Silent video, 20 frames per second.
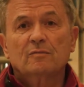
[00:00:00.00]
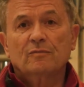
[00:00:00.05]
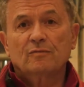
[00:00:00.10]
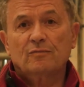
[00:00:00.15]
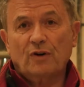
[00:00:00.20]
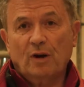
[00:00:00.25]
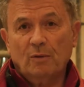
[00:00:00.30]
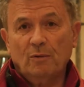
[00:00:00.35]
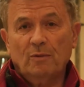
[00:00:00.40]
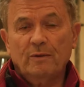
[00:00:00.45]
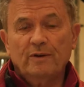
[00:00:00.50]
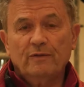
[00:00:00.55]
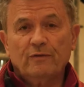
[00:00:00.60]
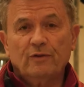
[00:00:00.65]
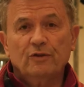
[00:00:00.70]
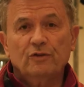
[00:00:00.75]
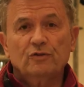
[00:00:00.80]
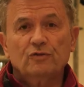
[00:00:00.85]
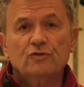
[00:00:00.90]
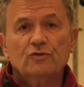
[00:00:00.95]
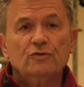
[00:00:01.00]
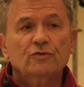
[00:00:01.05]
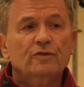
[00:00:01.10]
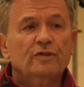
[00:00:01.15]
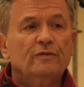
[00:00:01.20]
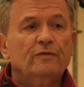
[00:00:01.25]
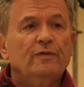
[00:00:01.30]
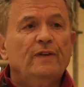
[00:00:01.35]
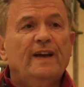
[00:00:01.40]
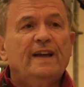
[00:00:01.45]
probably for you too, the
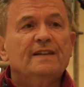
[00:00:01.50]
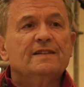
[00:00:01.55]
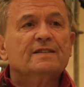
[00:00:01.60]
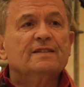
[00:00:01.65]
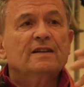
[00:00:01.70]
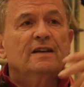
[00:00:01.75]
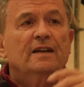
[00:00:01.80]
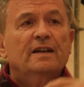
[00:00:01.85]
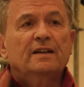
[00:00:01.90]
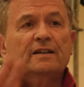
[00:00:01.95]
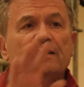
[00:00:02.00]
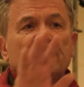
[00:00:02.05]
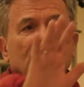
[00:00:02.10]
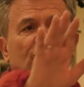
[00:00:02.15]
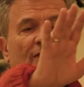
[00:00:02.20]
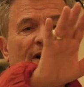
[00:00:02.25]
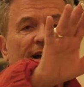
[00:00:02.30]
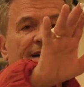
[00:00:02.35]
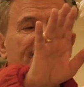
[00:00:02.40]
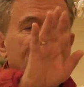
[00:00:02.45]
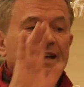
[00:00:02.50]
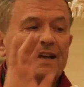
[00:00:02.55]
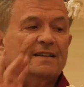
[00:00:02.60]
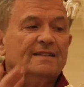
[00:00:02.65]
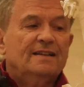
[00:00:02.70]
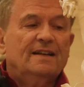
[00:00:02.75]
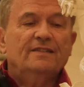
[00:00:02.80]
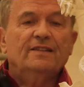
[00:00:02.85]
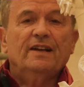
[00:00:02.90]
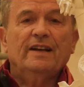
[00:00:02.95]
face, the right
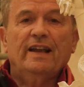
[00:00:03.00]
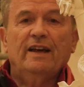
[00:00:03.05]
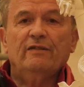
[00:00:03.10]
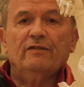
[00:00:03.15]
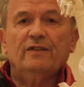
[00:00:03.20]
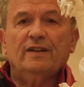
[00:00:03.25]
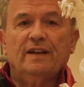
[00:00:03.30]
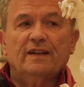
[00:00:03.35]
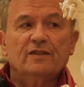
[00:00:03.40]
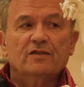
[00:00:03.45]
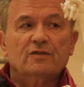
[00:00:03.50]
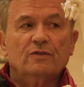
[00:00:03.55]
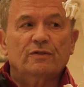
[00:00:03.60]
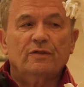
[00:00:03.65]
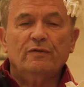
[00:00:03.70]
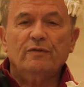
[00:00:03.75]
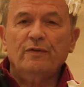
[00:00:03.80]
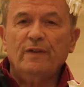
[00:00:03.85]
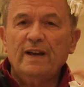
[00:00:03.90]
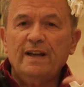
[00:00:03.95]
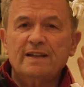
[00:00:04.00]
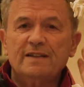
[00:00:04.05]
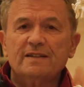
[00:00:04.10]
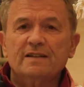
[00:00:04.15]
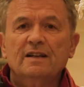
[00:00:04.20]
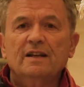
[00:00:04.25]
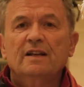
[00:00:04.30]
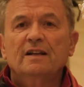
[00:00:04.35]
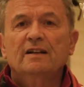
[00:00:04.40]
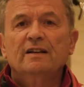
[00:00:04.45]
hand and the left hand. So the face,
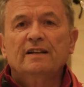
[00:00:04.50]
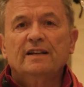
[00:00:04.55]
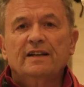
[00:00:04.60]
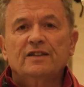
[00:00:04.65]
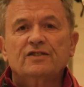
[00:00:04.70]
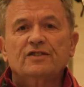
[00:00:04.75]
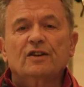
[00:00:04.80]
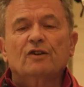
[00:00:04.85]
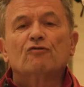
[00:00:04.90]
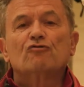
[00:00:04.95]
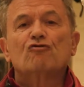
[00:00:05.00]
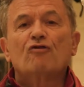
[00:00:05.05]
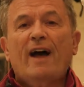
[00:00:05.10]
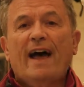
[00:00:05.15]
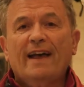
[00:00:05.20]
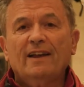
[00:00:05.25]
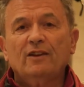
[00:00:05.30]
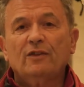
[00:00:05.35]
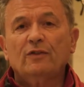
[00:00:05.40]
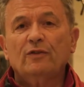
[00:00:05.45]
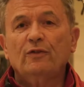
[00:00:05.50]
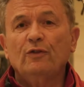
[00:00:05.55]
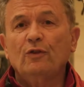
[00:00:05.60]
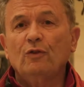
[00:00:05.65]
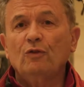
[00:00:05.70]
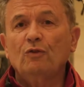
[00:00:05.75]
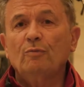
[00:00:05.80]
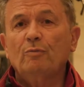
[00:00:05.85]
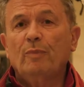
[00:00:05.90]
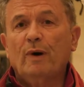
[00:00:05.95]
it's a
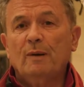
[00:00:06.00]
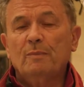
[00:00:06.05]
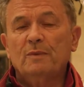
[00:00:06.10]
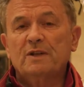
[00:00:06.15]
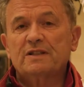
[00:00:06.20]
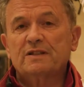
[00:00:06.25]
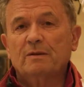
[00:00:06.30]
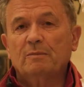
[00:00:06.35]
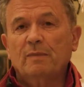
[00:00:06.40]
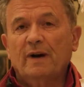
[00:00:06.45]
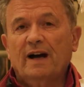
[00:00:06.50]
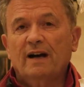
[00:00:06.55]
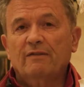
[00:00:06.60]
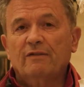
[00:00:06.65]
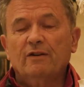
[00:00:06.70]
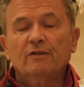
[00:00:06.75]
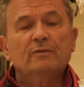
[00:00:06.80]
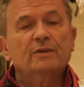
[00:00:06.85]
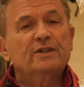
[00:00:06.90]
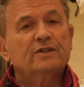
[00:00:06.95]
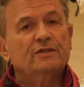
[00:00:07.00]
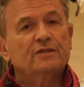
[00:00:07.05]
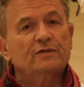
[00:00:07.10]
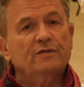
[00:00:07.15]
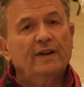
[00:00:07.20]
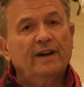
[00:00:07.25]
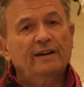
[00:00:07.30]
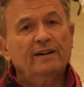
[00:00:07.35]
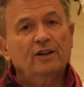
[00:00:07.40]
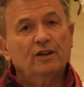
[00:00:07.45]
wrathful Padmasambhava, which is
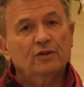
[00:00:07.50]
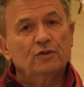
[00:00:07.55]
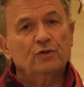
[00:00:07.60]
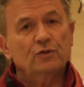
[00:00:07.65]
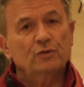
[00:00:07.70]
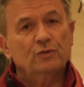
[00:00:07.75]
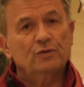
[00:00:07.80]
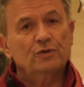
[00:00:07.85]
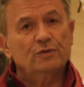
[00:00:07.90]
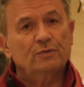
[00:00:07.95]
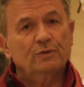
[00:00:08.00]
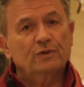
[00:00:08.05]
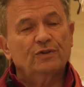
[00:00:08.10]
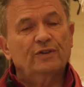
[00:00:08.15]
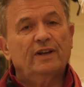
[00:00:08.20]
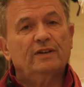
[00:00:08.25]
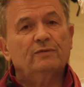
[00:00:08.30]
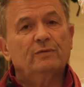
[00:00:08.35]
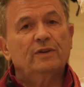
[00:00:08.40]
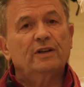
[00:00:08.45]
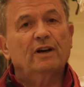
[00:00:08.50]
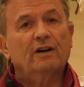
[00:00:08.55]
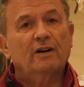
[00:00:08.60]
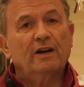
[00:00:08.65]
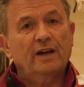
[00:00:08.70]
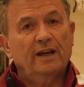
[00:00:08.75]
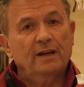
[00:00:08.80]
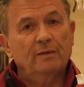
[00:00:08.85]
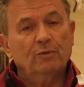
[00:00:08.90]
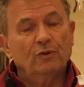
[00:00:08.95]
very unusual that we
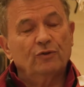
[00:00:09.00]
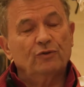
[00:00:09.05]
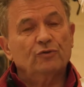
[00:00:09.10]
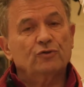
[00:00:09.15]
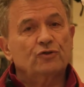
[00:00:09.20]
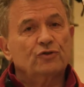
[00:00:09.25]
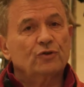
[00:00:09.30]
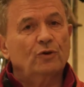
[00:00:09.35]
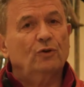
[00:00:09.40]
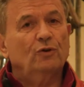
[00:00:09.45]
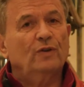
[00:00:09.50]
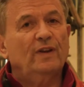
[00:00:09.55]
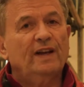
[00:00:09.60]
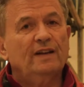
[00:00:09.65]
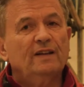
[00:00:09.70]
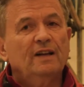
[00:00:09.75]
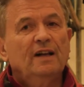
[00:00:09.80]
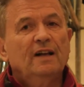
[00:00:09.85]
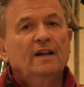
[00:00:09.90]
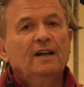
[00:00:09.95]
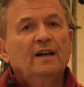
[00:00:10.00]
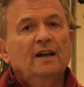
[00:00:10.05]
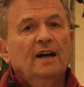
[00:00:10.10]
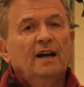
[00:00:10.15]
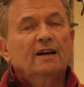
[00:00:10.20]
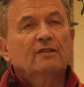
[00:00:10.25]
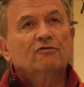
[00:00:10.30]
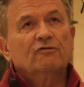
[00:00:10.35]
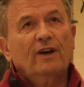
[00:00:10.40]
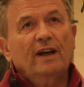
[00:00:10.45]
are able to show that.
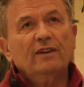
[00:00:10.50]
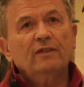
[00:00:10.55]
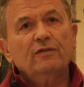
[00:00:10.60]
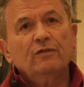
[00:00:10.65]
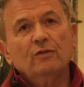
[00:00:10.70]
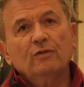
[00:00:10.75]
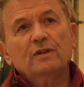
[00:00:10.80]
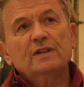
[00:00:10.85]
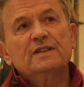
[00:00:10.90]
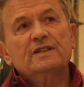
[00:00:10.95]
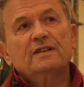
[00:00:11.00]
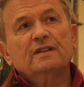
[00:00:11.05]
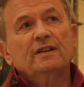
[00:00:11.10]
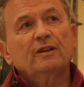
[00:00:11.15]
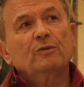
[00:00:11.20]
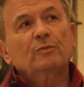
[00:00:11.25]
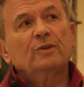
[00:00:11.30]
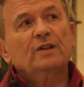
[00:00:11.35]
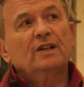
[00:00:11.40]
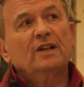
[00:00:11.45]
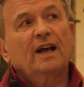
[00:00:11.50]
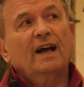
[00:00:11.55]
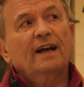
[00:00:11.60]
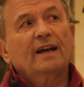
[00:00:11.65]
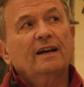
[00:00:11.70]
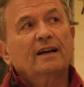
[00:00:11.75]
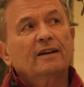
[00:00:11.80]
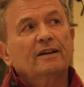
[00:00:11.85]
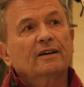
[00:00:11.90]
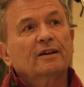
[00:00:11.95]
And wrathful is a little bit
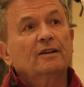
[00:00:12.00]
like,